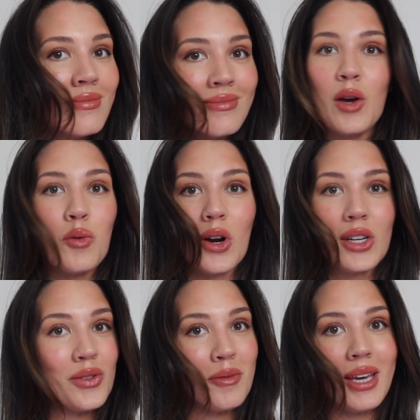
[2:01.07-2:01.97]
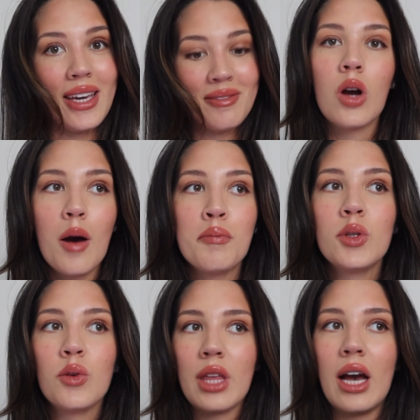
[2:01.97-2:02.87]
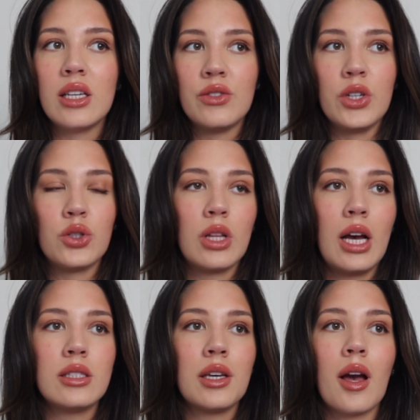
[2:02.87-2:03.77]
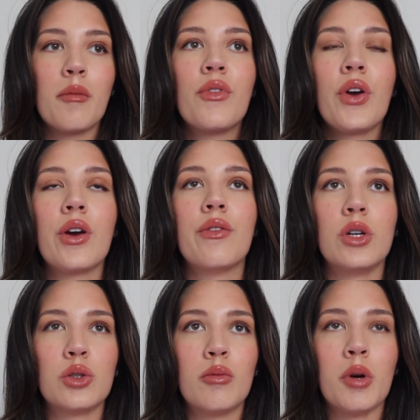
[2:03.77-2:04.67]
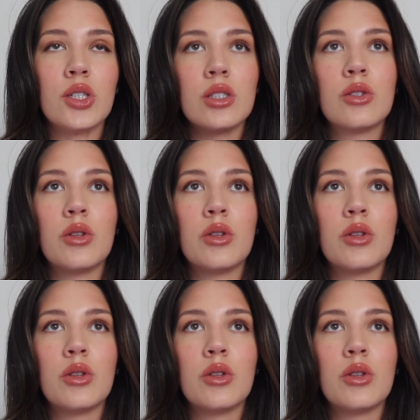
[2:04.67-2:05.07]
it works for me. Coupled with that is visualizing. I'm a very visual person, so